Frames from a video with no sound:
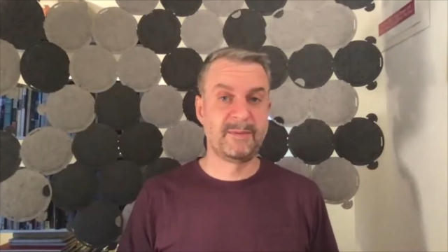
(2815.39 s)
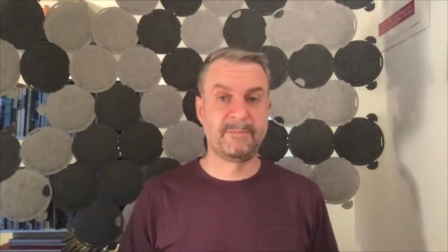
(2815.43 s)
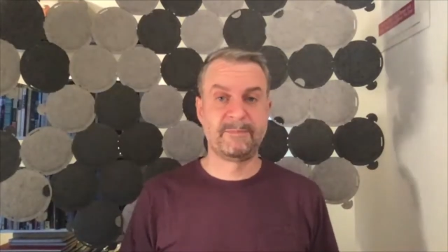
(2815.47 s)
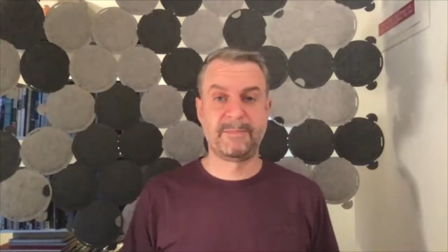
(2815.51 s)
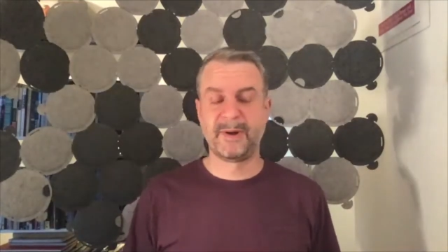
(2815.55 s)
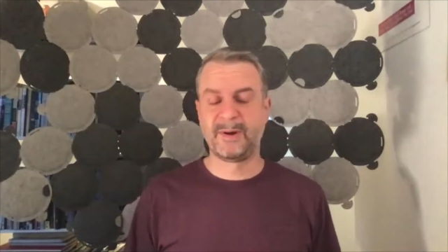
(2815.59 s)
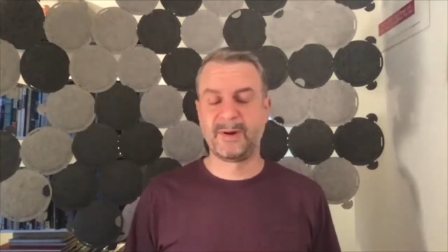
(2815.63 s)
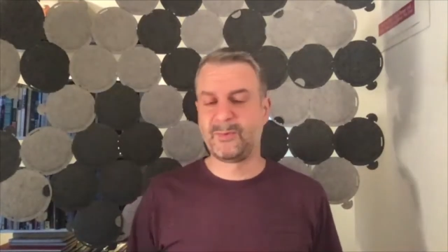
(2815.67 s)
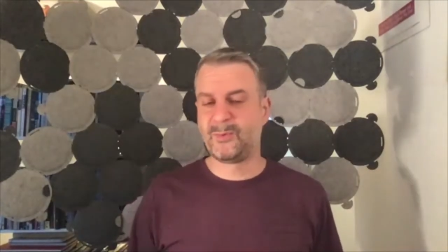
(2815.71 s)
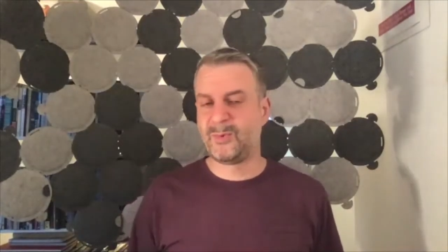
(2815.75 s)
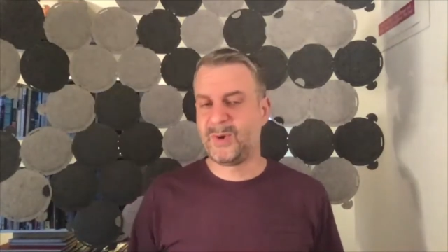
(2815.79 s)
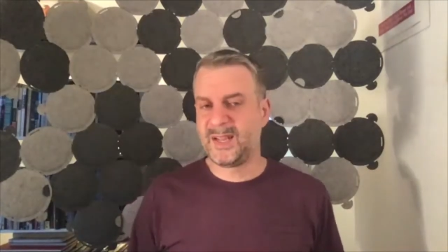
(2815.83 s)

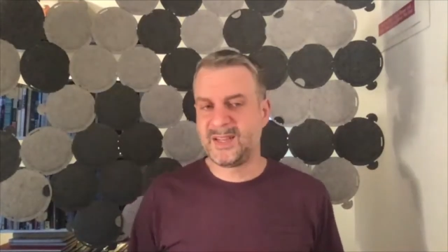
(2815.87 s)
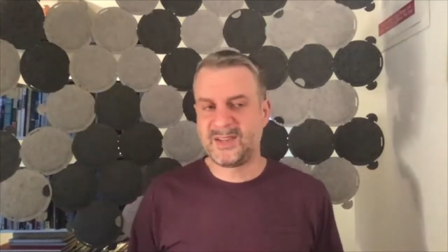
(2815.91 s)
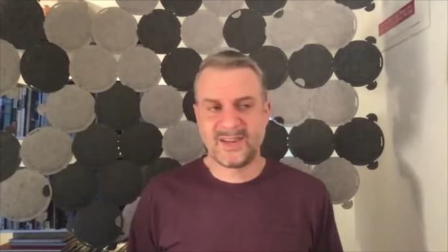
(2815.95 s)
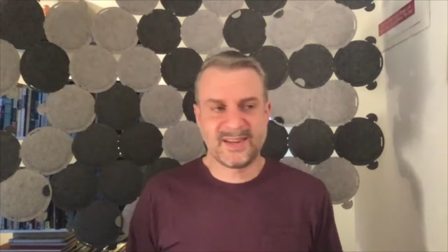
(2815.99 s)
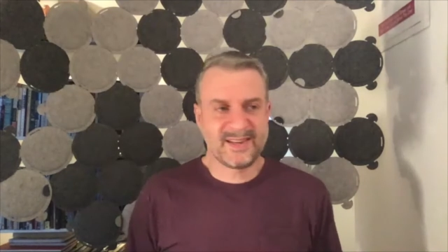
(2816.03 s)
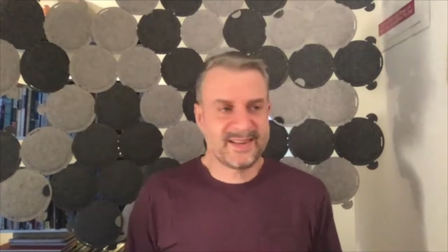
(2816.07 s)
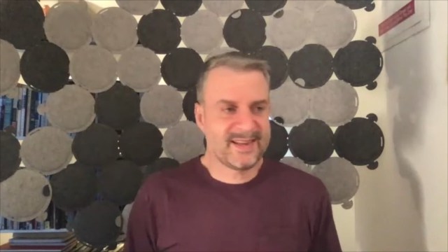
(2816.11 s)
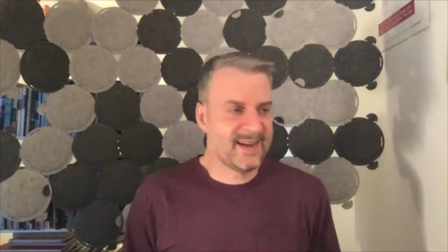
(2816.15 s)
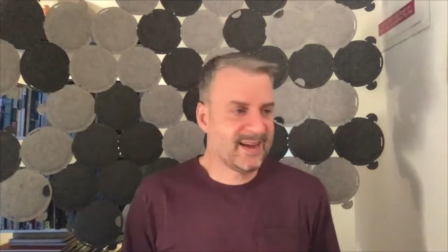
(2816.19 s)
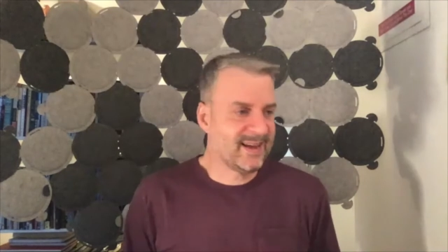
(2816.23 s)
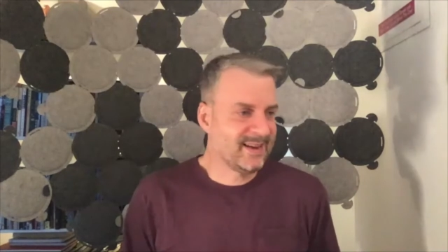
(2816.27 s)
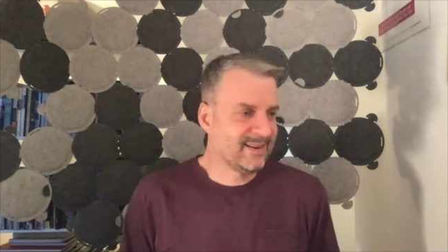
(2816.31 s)
but we
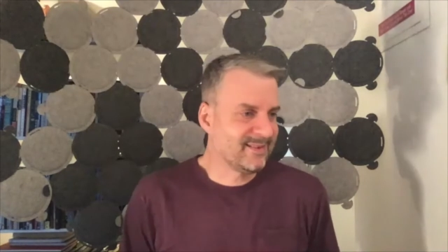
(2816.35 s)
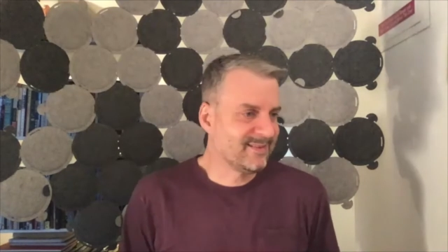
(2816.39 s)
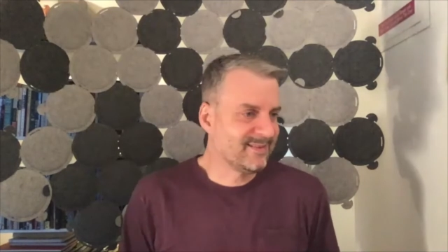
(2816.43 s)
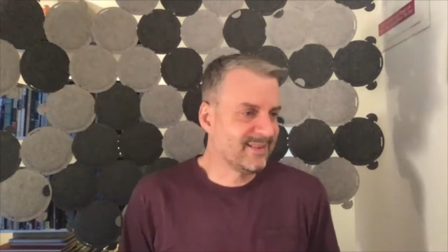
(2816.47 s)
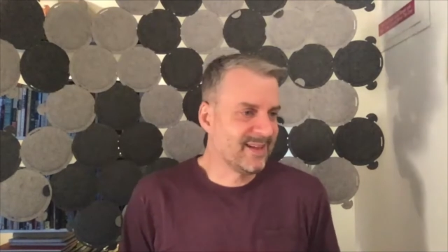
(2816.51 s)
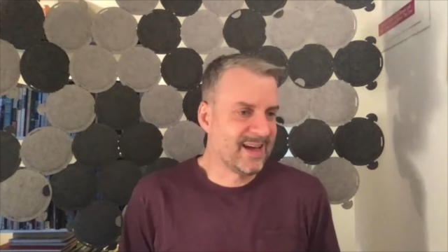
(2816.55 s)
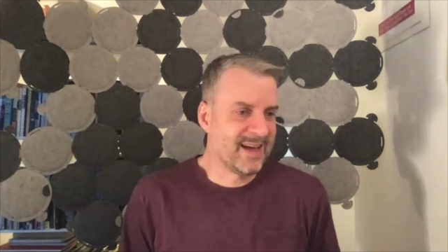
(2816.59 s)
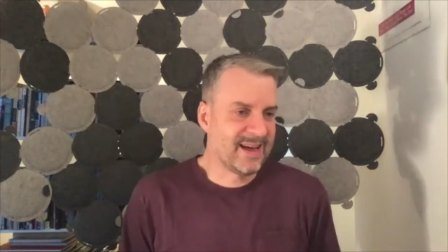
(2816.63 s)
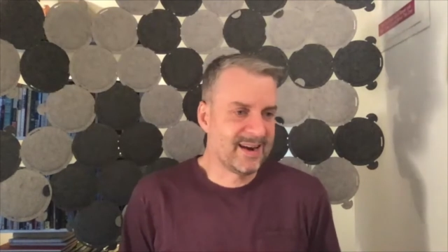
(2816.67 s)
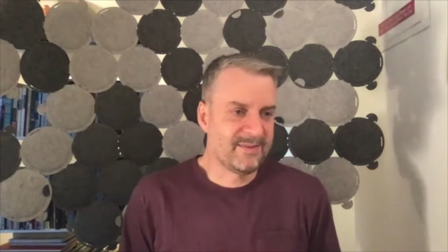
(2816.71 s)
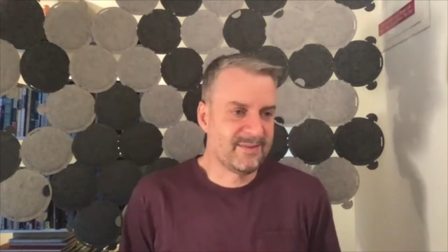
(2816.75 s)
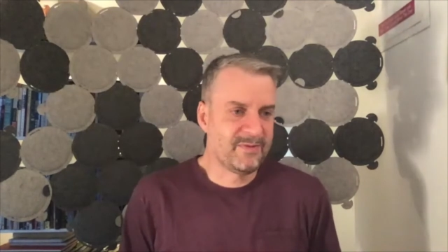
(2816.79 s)
just had a
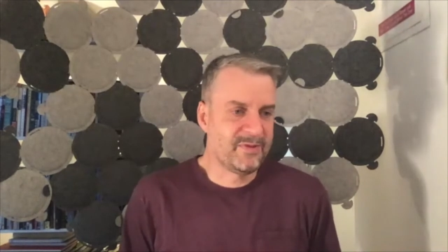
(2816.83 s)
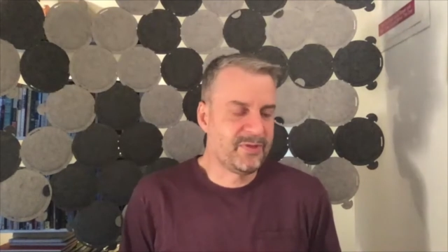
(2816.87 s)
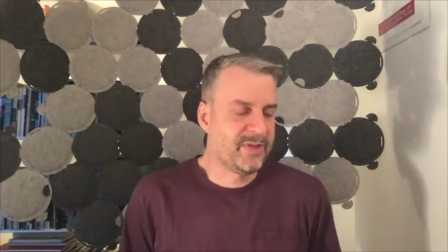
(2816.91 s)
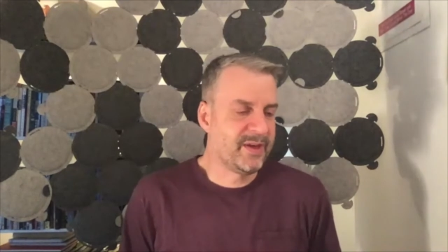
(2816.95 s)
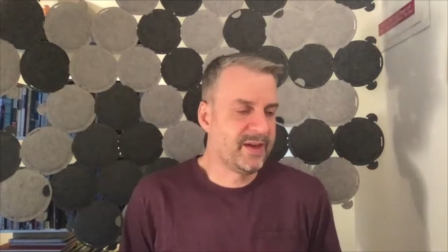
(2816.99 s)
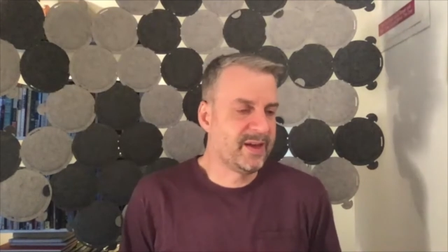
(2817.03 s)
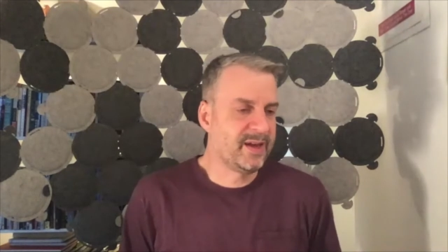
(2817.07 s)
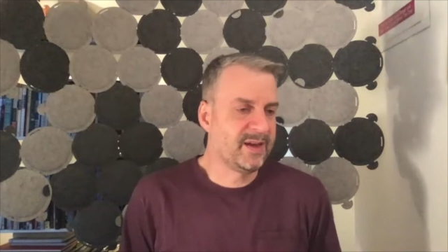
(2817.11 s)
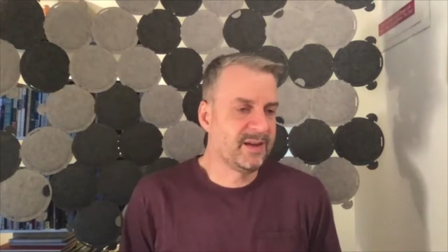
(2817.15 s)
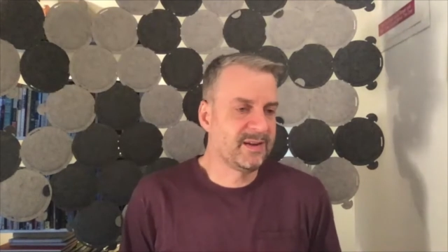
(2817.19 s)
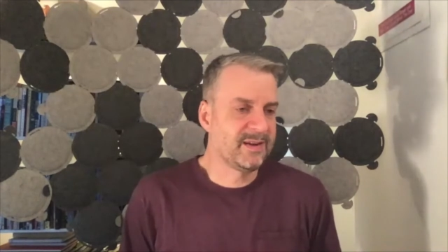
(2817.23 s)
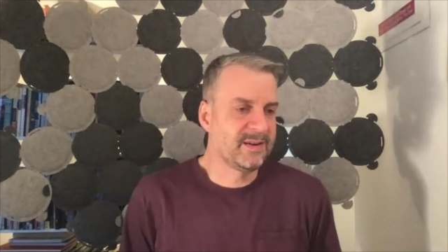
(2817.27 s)
lot of
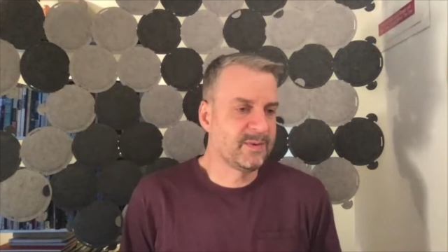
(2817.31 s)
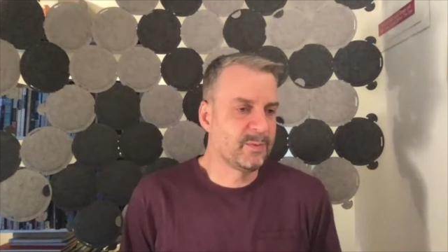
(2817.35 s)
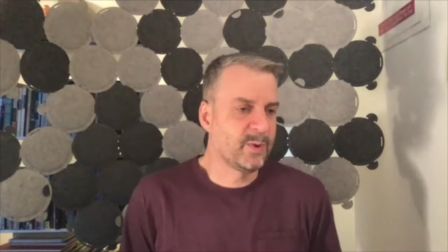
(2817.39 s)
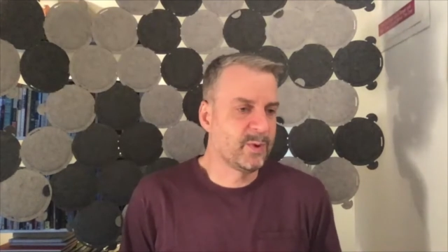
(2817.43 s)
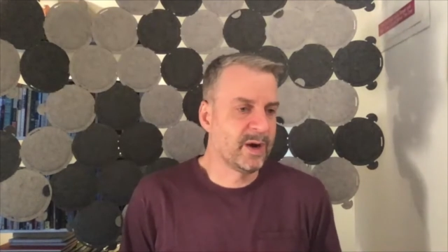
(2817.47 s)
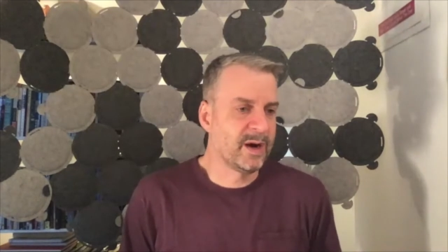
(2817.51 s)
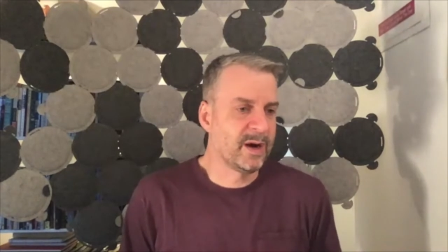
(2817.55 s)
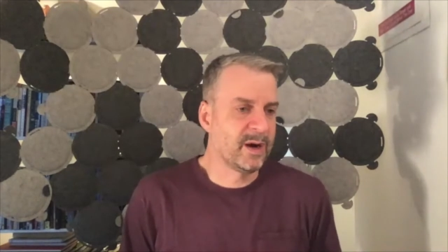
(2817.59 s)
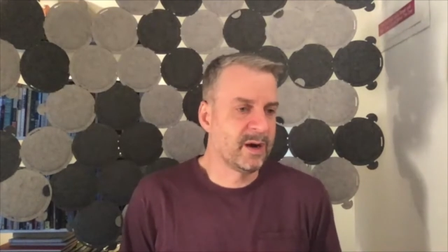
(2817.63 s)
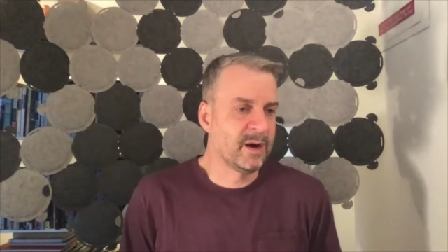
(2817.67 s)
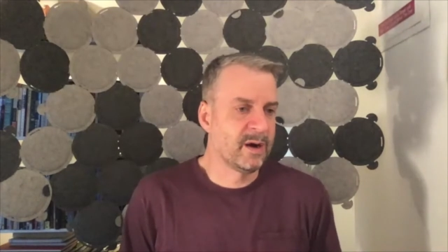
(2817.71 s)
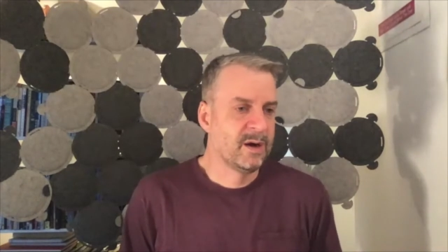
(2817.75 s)
things
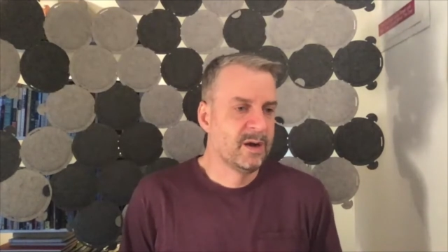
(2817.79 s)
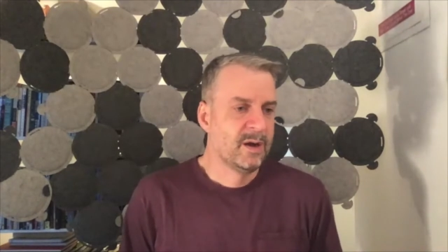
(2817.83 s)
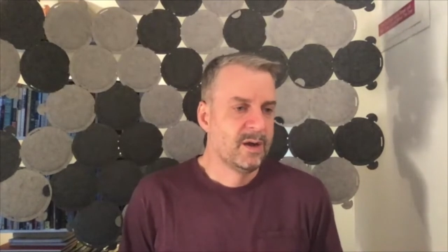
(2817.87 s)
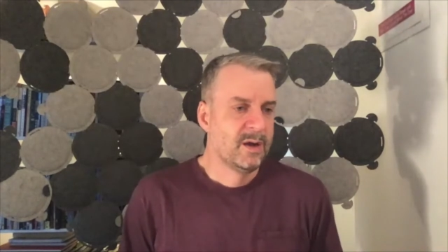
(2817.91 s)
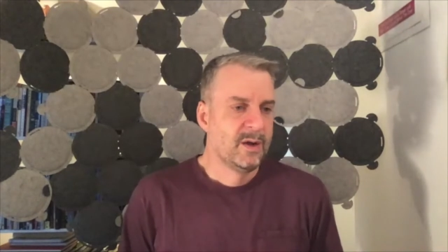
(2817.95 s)
where